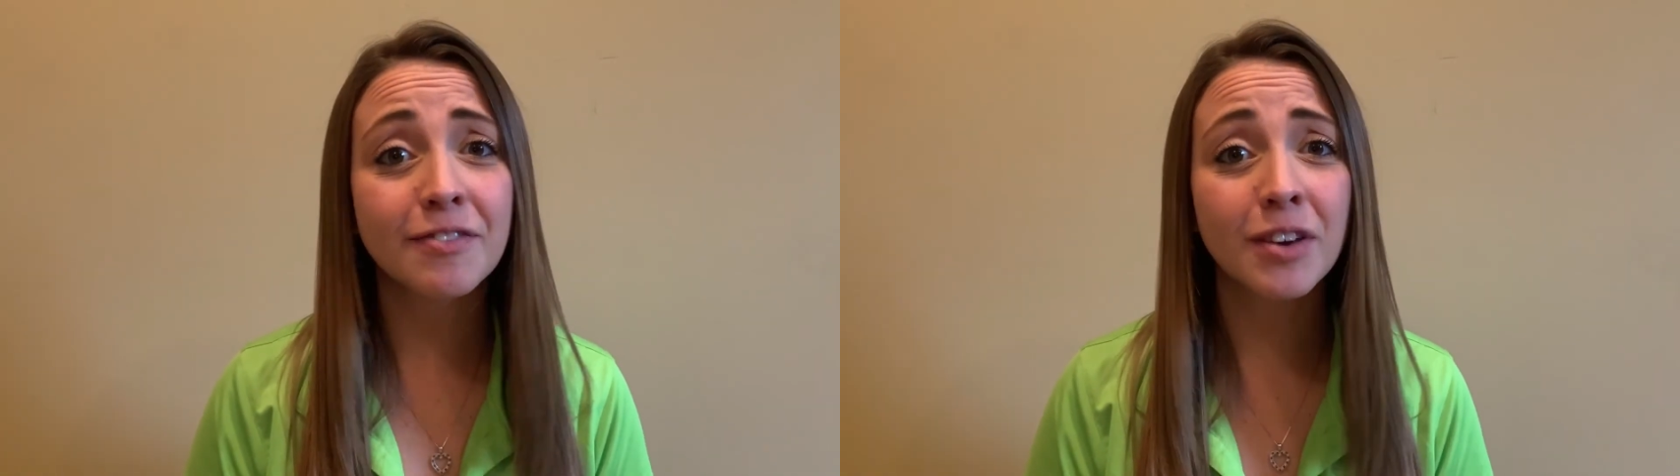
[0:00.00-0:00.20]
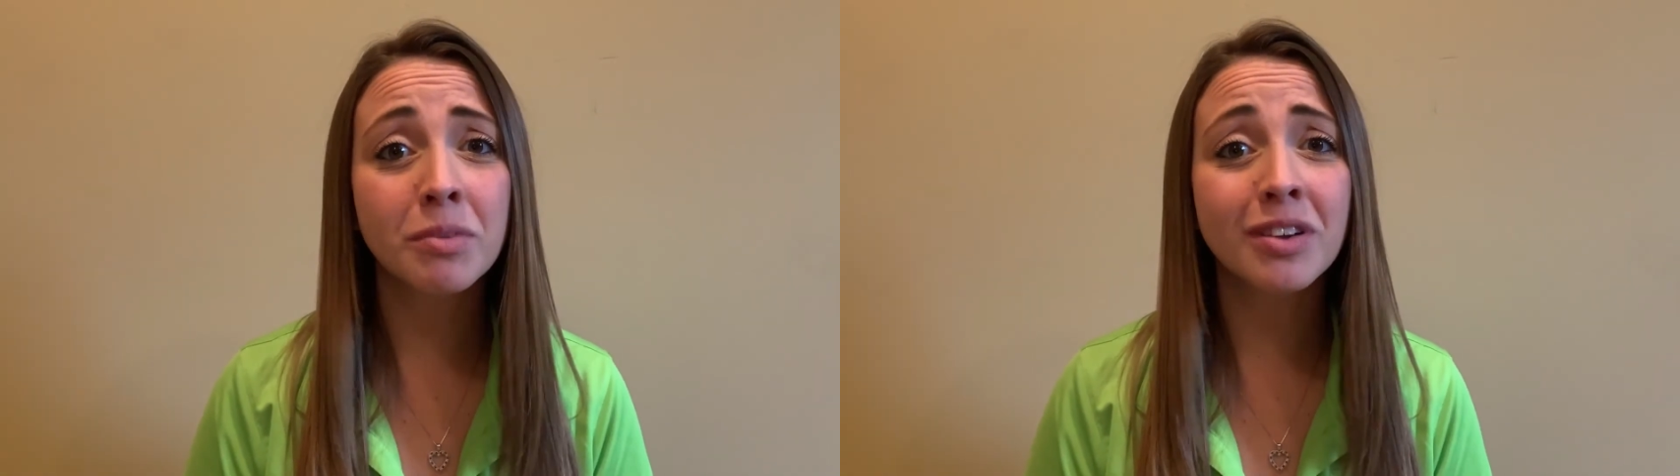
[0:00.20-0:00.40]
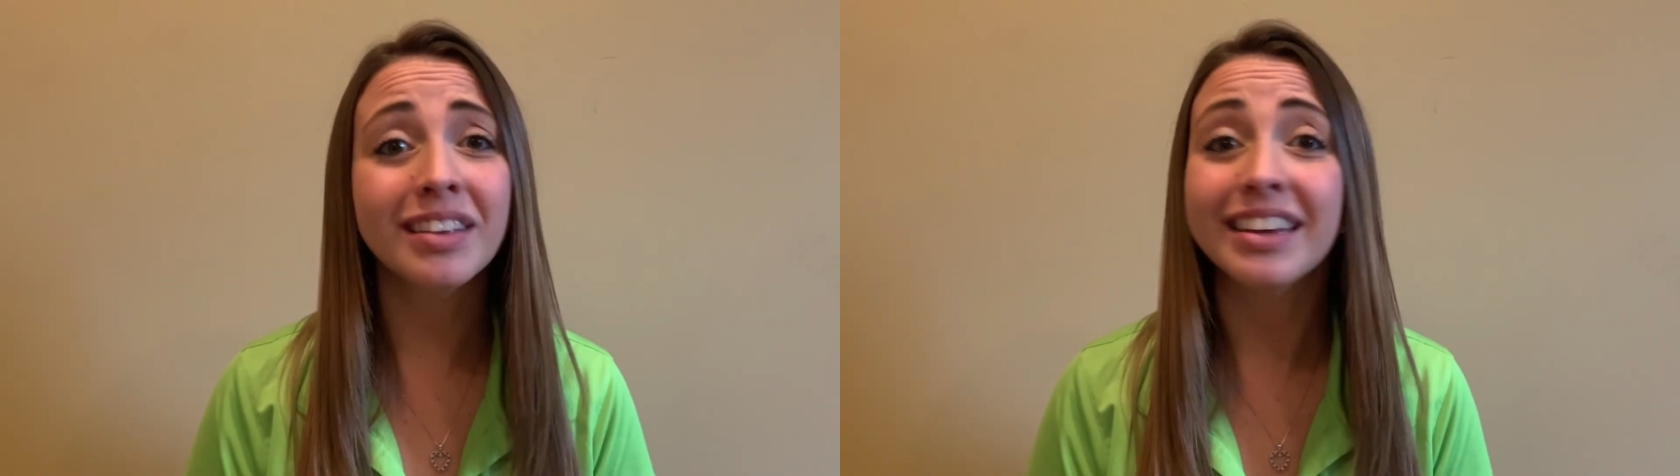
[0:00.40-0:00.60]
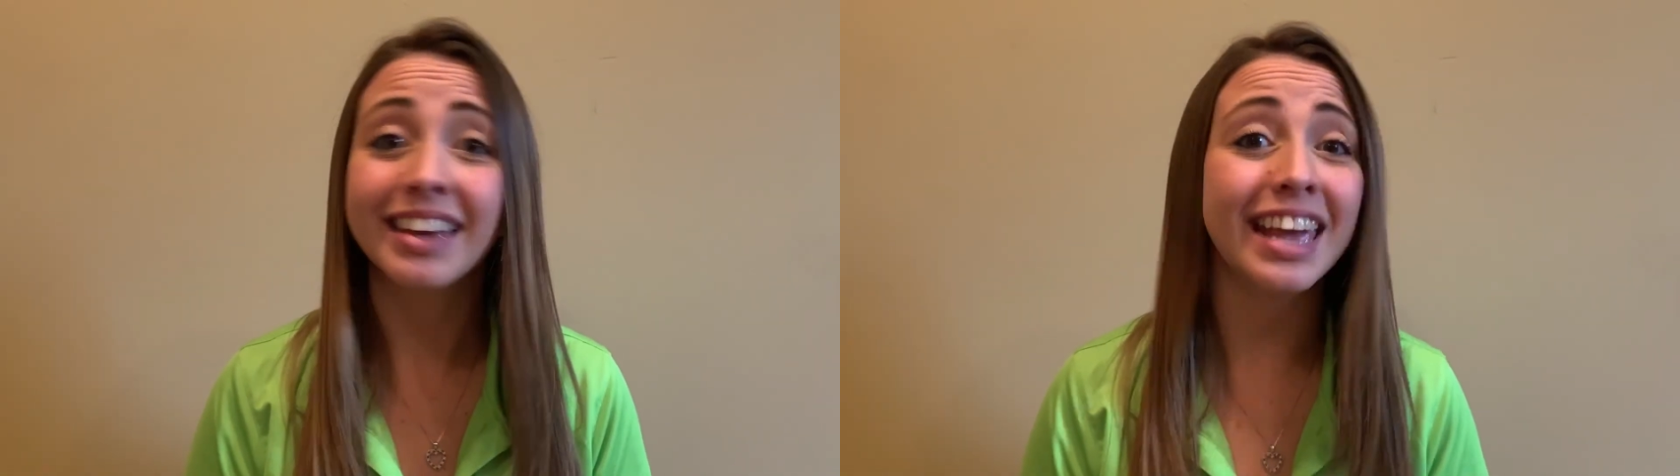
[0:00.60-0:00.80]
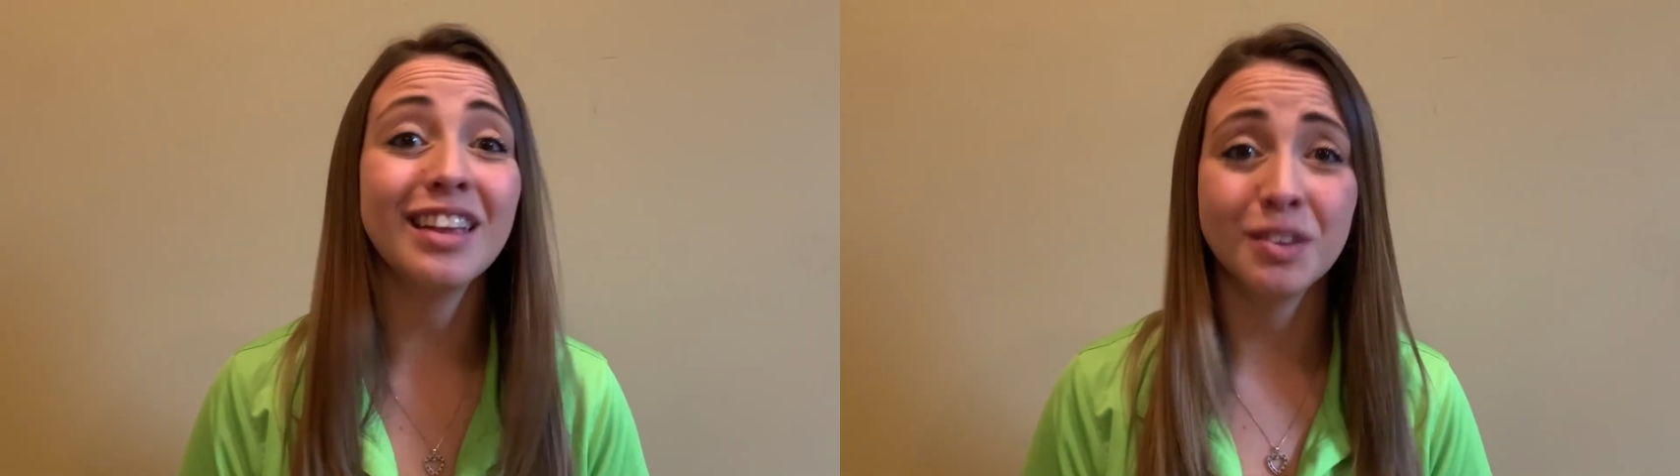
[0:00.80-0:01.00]
farmers
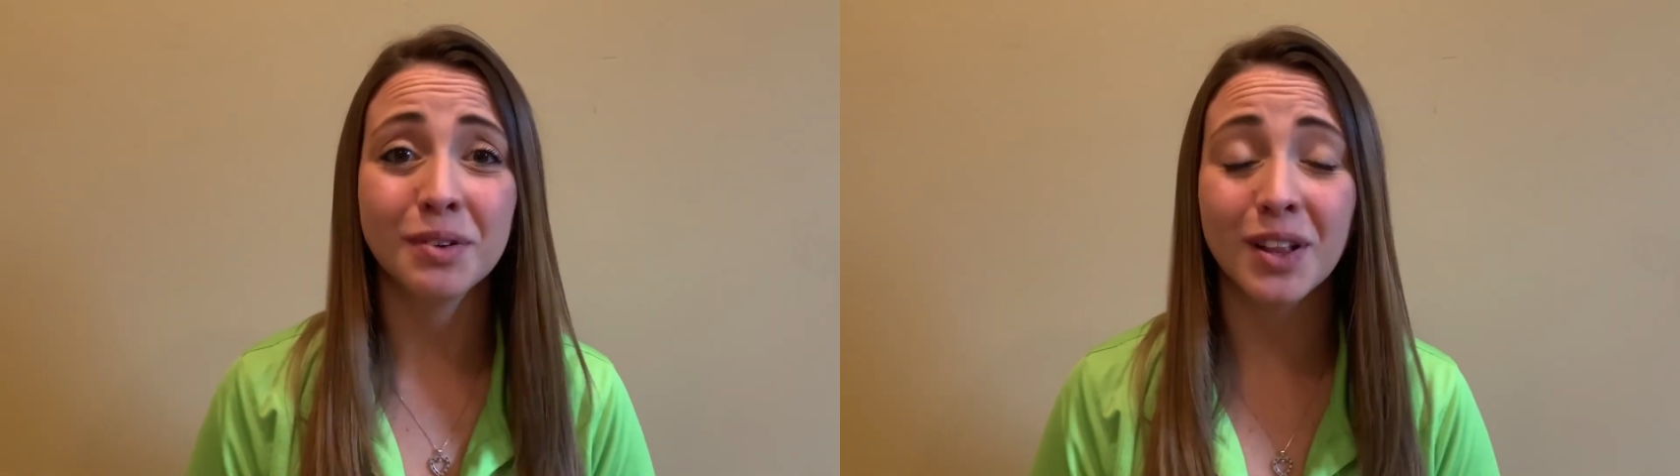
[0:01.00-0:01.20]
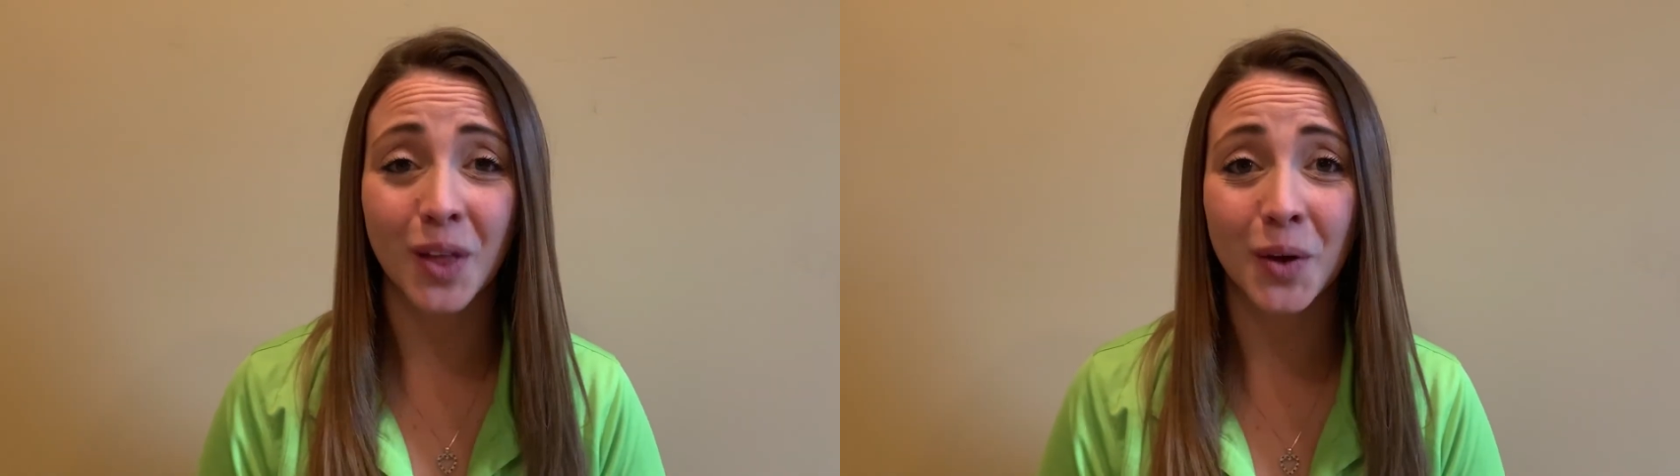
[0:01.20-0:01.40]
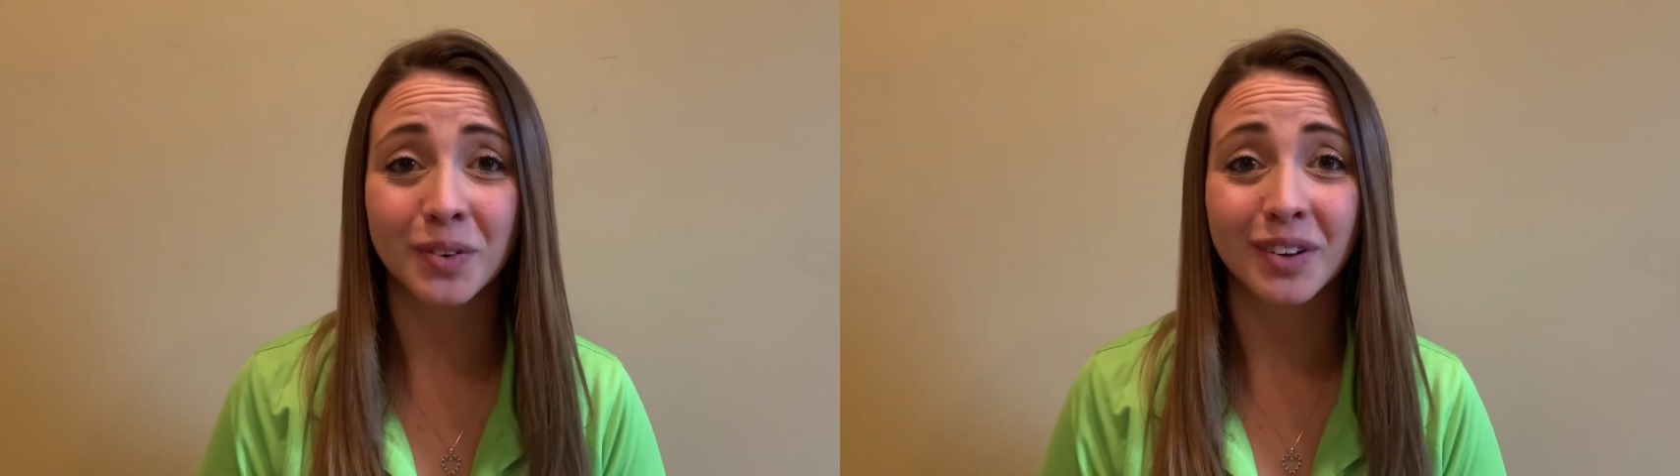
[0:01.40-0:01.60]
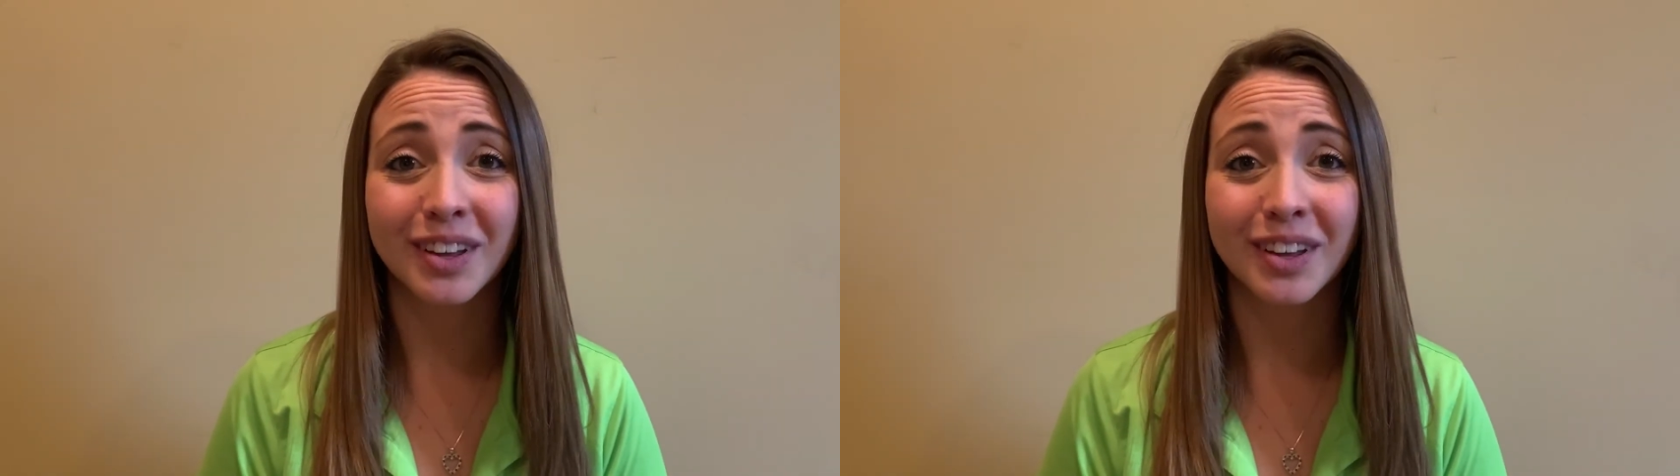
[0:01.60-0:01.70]
can't do it alone.